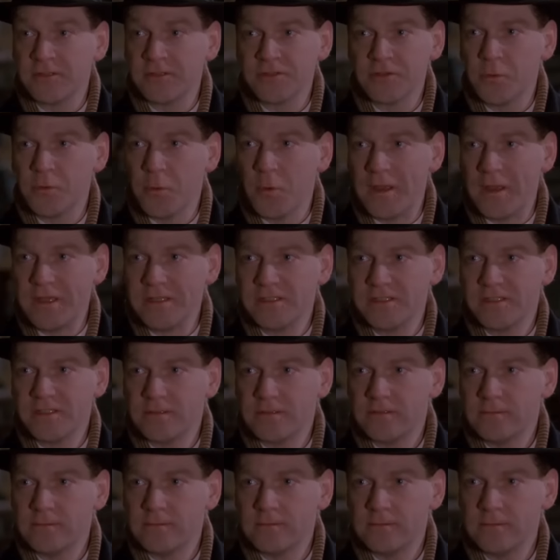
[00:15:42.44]
such a
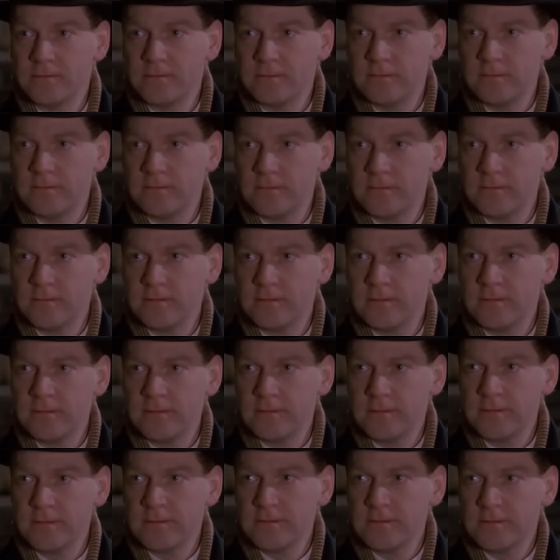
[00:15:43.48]
waste.
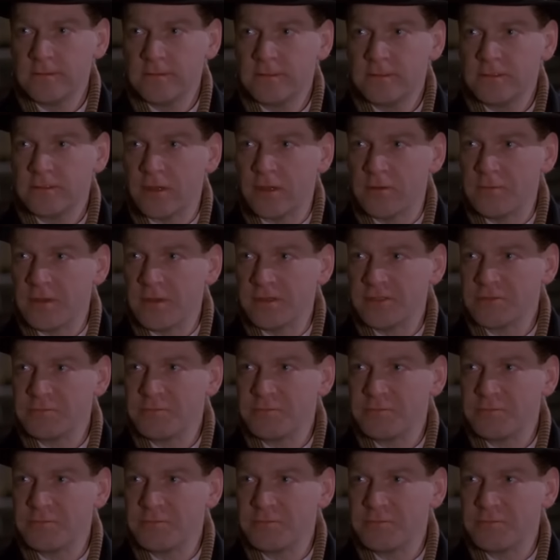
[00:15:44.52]
So